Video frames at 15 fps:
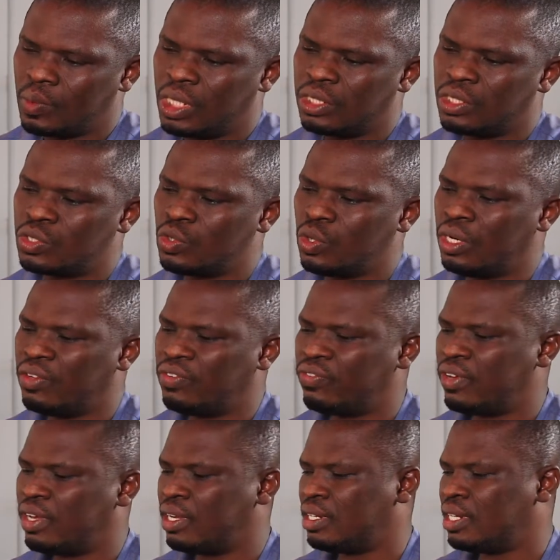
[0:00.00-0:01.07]
It is only
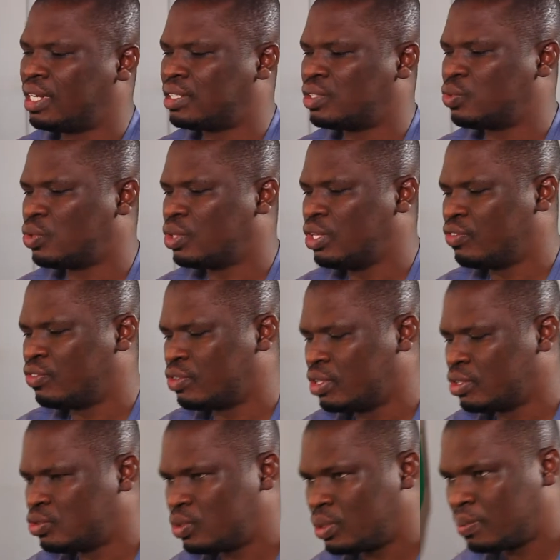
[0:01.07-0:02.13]
fair that if you
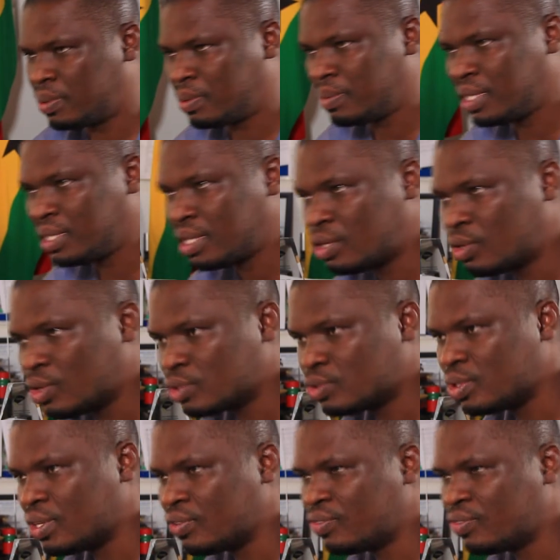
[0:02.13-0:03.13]
want to implement the law to the